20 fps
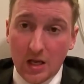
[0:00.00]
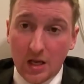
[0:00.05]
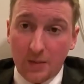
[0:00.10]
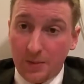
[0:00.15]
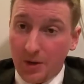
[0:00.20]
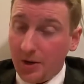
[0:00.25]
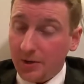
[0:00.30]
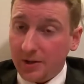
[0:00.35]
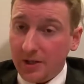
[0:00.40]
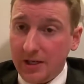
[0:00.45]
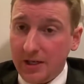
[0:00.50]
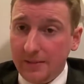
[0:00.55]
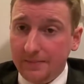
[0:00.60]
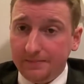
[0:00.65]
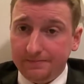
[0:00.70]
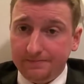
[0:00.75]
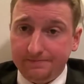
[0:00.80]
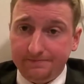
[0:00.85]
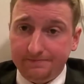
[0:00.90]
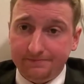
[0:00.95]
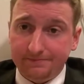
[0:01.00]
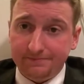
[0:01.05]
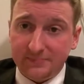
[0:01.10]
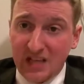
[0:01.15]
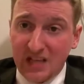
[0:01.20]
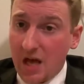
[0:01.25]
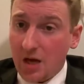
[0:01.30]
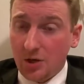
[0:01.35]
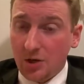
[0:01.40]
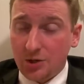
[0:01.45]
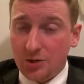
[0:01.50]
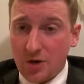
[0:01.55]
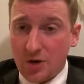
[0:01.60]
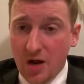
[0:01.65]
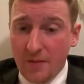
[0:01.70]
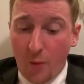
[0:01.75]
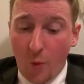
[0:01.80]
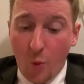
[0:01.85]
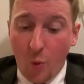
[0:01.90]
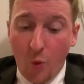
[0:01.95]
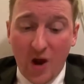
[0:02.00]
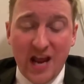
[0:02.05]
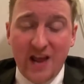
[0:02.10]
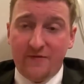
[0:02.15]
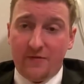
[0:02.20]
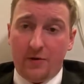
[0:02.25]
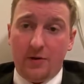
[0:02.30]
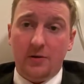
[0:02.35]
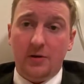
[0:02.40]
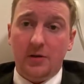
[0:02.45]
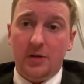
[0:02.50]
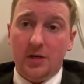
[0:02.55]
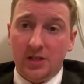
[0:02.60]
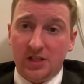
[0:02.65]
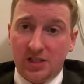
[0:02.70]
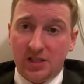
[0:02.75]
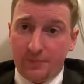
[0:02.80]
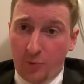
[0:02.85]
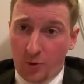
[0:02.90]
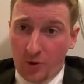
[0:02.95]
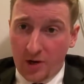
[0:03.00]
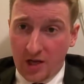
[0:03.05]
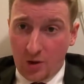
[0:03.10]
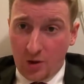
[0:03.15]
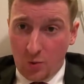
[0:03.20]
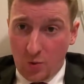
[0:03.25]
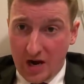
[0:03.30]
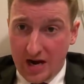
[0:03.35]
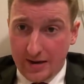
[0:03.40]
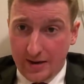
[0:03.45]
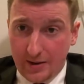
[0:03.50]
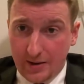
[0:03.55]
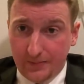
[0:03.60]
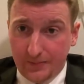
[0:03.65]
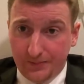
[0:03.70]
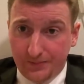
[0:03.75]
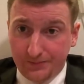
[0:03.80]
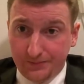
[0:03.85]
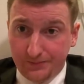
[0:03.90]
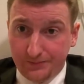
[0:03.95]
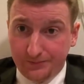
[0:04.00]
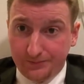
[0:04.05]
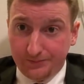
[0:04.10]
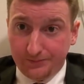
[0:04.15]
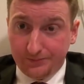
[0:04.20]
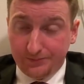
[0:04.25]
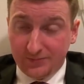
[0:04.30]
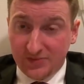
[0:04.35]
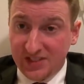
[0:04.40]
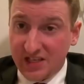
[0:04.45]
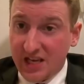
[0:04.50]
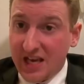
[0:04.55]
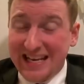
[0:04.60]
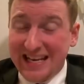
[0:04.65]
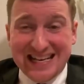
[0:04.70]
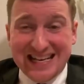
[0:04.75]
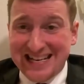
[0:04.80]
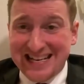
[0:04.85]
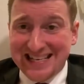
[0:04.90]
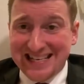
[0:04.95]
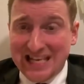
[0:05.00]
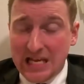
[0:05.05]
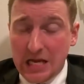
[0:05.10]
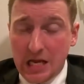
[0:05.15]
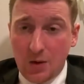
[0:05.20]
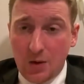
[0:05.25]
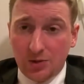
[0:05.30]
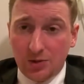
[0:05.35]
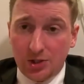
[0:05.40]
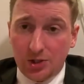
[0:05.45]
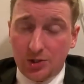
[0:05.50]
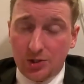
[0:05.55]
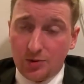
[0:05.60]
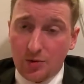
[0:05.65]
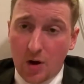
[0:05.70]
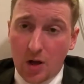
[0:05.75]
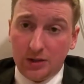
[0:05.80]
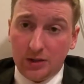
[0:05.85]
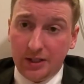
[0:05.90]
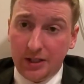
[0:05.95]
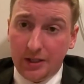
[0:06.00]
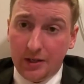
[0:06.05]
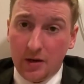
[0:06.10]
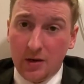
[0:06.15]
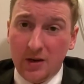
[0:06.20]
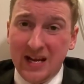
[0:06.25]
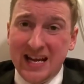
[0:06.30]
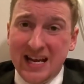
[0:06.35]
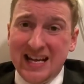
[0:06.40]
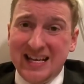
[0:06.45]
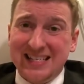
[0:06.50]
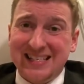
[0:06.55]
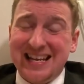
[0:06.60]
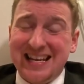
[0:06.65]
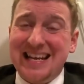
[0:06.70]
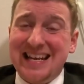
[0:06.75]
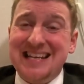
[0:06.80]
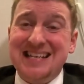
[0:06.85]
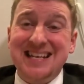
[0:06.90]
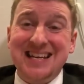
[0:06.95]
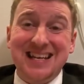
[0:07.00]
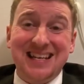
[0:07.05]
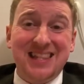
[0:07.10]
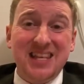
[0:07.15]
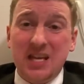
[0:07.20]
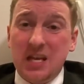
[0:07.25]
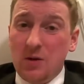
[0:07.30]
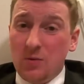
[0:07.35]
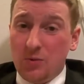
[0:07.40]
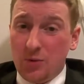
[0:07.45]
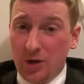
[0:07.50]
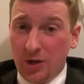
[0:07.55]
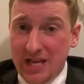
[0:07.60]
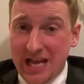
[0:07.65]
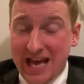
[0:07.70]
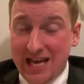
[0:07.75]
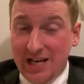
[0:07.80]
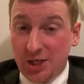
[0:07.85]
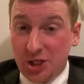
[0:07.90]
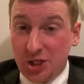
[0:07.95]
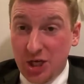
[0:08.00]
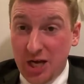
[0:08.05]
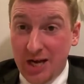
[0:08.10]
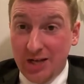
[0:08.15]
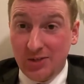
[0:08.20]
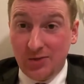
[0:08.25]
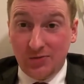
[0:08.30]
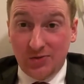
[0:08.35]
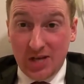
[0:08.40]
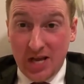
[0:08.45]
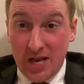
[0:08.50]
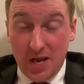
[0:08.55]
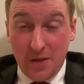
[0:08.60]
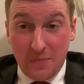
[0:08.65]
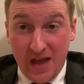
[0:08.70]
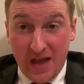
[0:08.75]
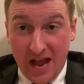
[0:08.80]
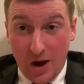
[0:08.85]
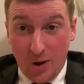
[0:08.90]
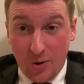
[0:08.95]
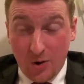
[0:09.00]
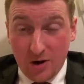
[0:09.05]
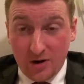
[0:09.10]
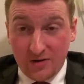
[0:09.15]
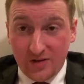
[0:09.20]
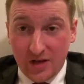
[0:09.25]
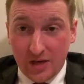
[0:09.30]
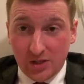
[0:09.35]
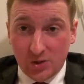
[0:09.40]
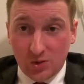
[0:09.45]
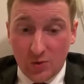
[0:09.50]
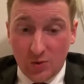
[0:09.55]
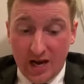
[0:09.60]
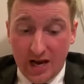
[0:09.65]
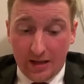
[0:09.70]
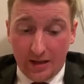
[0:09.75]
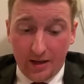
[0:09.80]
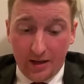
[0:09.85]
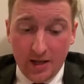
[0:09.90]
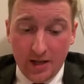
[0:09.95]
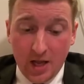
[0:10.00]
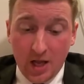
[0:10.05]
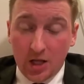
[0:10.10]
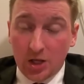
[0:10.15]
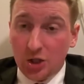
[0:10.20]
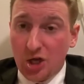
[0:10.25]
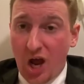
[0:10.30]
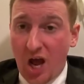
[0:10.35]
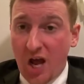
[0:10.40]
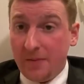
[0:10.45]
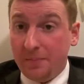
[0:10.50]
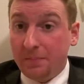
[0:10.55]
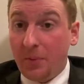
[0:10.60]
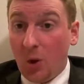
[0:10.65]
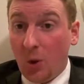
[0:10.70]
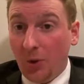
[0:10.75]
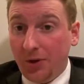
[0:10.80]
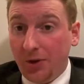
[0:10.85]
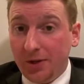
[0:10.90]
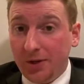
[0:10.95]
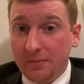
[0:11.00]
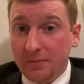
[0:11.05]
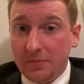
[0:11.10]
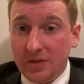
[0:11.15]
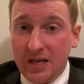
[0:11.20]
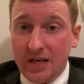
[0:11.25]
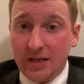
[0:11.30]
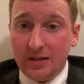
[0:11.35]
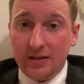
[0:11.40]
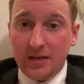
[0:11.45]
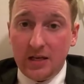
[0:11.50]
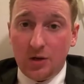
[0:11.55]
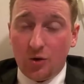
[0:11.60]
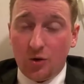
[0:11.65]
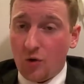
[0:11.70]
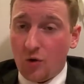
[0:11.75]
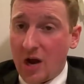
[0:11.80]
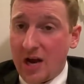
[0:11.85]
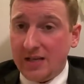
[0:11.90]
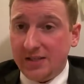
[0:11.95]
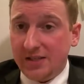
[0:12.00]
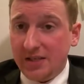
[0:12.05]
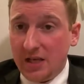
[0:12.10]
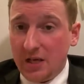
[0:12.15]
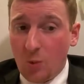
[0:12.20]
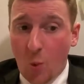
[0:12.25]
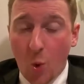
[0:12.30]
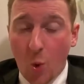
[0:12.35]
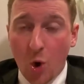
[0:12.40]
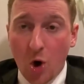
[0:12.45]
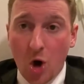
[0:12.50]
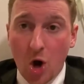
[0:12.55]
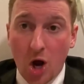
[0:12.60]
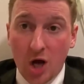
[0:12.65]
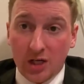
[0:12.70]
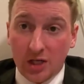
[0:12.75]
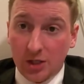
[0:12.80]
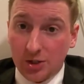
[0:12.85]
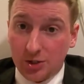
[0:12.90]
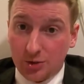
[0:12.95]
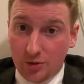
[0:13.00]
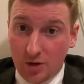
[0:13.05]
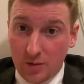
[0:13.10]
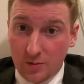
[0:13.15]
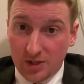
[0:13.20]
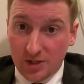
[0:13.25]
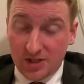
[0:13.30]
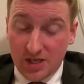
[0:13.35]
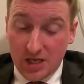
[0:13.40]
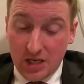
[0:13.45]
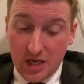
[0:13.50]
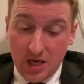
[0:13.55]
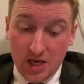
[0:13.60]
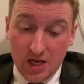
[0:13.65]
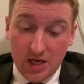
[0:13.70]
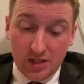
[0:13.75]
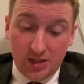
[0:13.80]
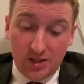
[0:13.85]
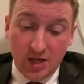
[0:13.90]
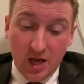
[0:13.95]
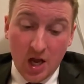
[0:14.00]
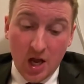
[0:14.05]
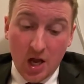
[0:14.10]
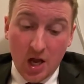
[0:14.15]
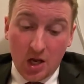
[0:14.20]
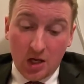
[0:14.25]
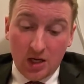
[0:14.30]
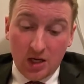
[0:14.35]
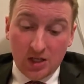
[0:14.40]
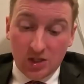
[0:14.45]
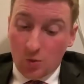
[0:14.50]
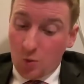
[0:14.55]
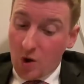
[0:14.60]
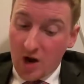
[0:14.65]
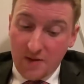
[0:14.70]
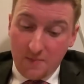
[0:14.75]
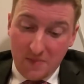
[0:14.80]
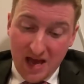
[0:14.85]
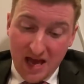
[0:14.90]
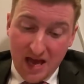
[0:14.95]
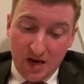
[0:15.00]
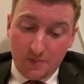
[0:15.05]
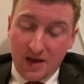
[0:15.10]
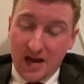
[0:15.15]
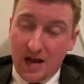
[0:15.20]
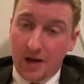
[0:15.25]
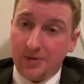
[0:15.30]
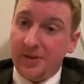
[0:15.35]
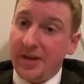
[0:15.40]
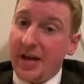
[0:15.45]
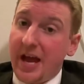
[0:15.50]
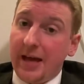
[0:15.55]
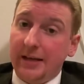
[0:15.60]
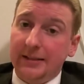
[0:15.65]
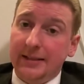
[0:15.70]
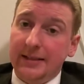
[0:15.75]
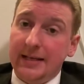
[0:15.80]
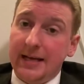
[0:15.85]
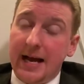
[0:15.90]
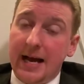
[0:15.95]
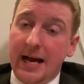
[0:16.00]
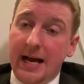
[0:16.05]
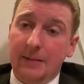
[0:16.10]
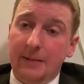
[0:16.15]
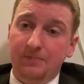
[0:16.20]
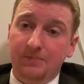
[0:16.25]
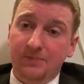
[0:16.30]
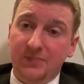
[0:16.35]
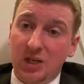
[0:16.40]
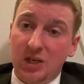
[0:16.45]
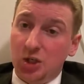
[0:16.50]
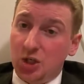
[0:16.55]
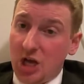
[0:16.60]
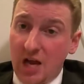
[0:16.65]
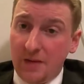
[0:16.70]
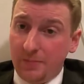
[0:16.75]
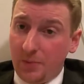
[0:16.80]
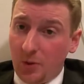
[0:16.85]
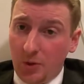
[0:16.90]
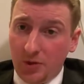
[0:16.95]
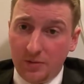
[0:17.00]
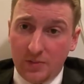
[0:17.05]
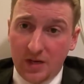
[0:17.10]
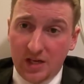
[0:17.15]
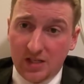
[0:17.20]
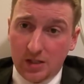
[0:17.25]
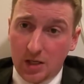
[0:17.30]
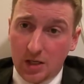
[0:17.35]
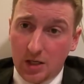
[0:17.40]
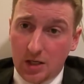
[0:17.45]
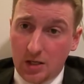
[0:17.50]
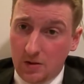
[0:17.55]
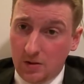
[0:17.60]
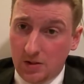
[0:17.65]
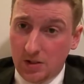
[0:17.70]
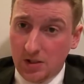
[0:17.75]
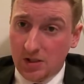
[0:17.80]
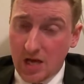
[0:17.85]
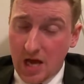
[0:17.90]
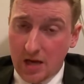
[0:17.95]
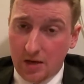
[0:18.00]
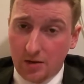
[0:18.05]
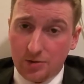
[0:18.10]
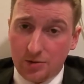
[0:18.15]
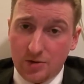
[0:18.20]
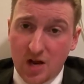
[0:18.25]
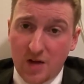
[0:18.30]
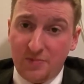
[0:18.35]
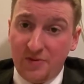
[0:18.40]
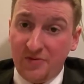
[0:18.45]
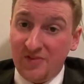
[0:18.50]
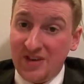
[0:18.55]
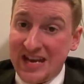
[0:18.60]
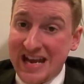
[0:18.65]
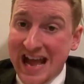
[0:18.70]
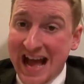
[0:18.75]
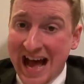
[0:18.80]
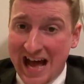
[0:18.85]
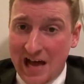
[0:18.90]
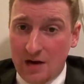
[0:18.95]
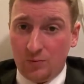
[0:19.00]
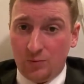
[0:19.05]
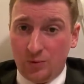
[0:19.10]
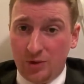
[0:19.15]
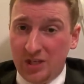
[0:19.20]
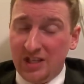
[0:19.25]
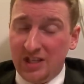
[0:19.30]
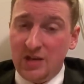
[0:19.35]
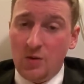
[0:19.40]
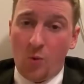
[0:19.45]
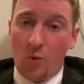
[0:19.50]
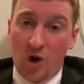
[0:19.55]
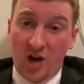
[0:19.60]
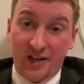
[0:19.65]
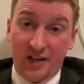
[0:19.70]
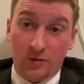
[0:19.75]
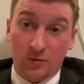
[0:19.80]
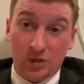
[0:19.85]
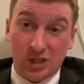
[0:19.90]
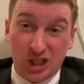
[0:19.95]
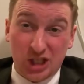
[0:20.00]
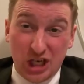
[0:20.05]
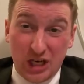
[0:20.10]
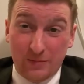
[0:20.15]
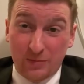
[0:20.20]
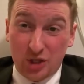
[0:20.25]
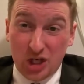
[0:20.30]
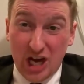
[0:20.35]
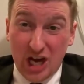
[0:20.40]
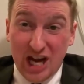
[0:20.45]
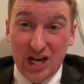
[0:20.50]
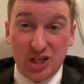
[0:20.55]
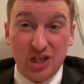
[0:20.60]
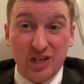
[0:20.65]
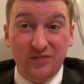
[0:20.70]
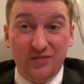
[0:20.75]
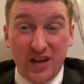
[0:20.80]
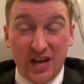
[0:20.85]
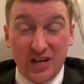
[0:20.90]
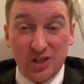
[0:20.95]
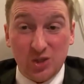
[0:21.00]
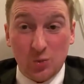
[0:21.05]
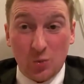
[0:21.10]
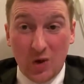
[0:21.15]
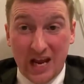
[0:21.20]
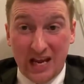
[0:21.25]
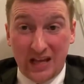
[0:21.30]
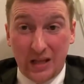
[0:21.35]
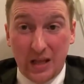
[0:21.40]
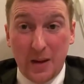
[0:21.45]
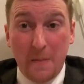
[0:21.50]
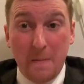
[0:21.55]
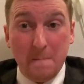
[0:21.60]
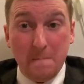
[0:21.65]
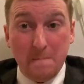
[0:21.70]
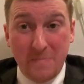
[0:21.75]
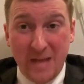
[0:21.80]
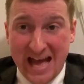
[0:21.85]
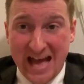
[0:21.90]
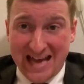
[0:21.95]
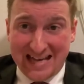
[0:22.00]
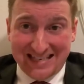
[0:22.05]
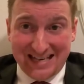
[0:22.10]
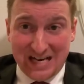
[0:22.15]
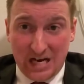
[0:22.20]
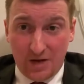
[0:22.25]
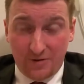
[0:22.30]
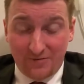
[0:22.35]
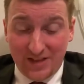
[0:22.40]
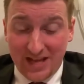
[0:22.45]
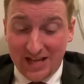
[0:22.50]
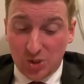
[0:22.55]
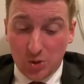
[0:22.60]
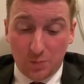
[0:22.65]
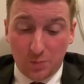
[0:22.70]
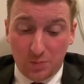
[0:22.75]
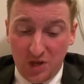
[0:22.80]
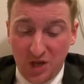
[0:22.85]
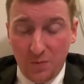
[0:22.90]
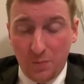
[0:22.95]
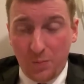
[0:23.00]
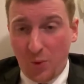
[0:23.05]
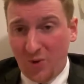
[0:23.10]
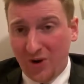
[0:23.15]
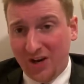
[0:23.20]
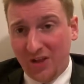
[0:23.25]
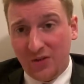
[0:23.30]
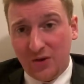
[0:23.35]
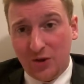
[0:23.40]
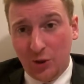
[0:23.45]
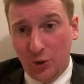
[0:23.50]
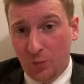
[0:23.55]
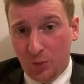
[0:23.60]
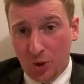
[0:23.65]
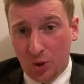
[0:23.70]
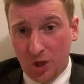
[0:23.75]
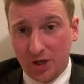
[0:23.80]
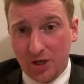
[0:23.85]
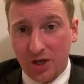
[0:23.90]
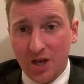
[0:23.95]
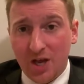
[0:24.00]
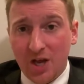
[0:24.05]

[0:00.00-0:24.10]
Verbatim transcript: Apparently, Donald Trump wavered in supporting Guaido, saying he didn't think he was a strong leader, saying he didn't think he really had a chance of taking power in Venezuela. John Bolton, being the crazy warhawk extremist he is, is quite mad about that. Um, and John Bolton basically accuses Donald Trump of not really wanting regime change in Venezuela bad enough. That's a big point in the new book.